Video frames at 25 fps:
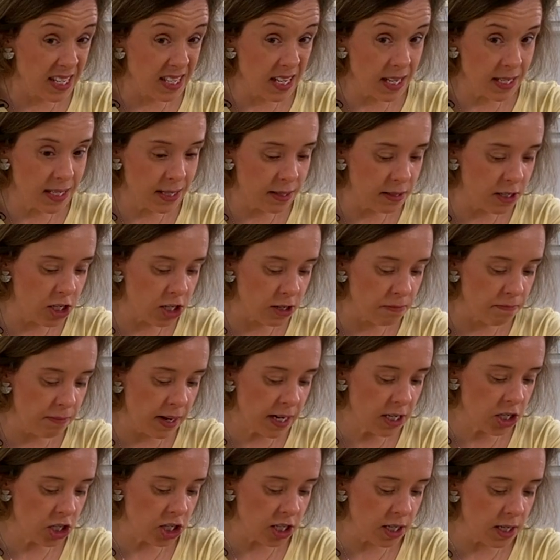I just
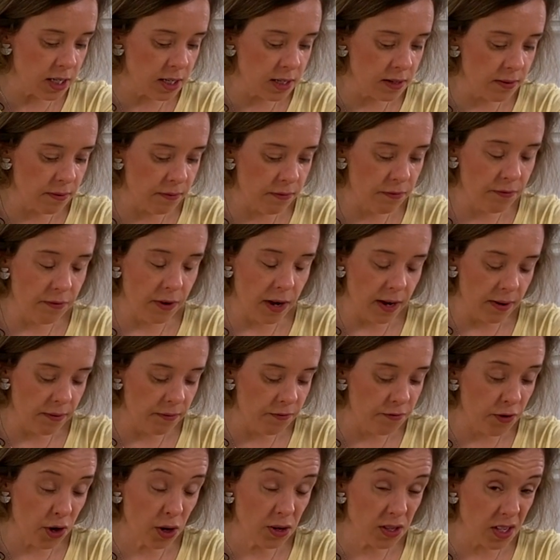mentioned,
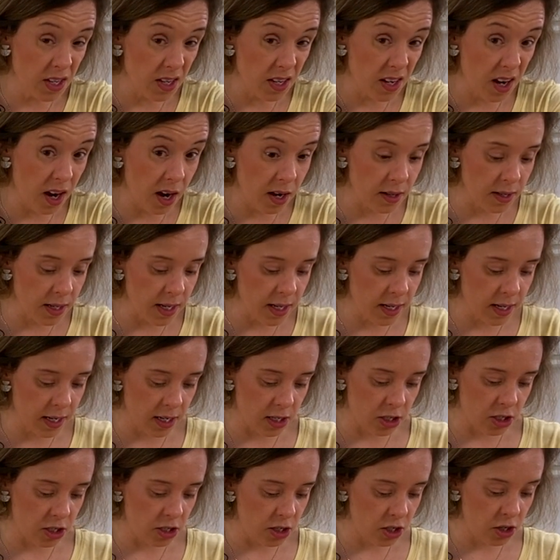frozen garlic,
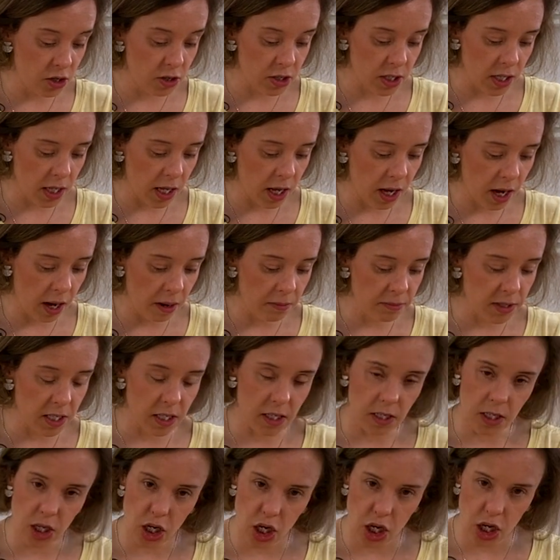it usually comes
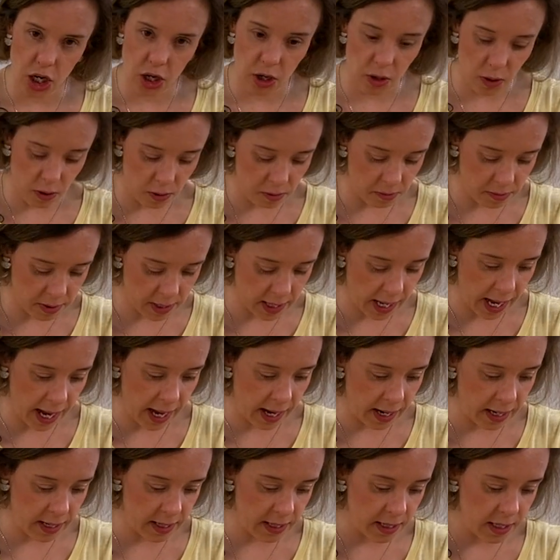into cubes
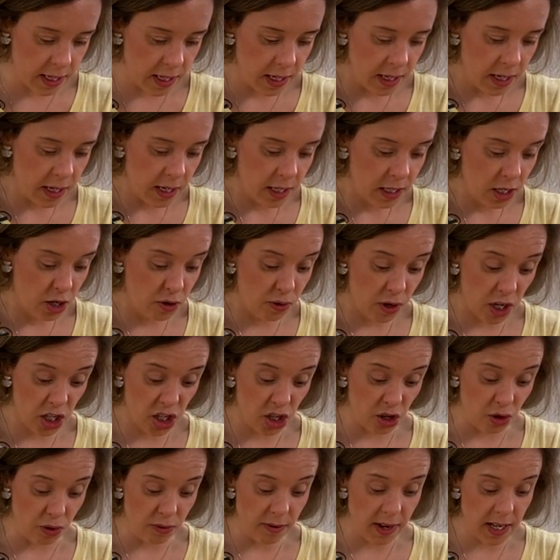and crushed
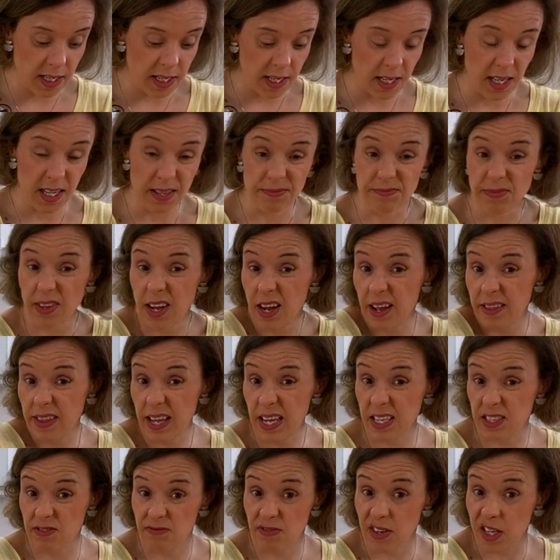already, and
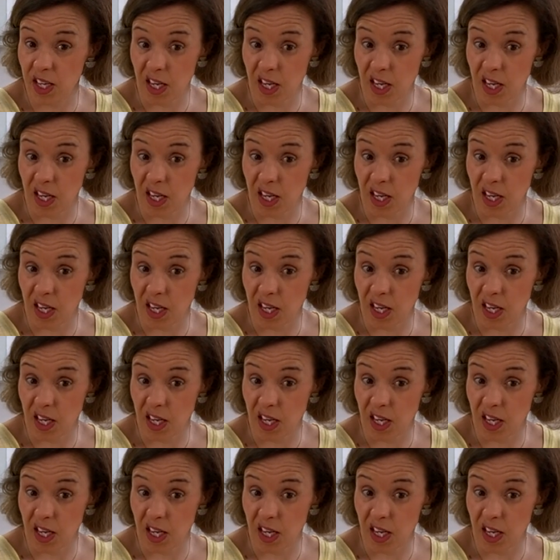that's really